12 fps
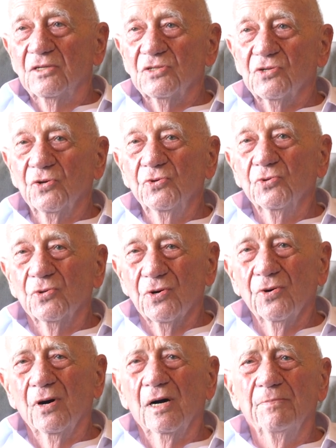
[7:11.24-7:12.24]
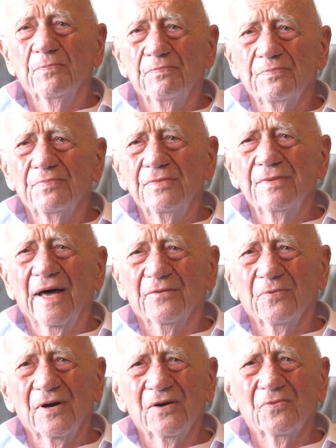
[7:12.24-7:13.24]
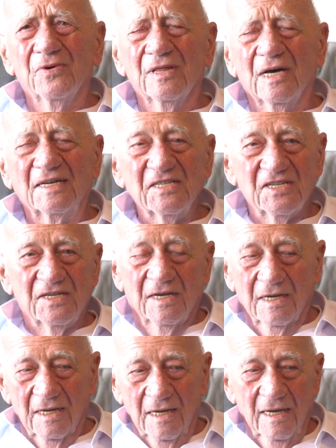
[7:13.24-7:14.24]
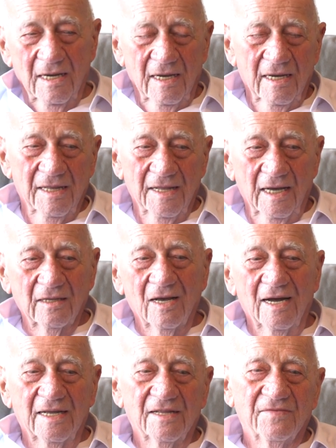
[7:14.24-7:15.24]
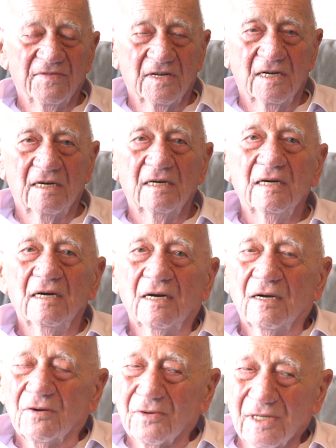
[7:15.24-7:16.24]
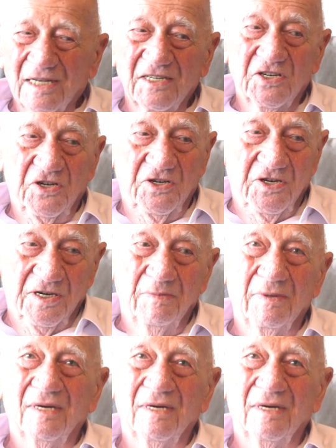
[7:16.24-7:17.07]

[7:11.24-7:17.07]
So you grew up that way with us, in that kind of a relationship.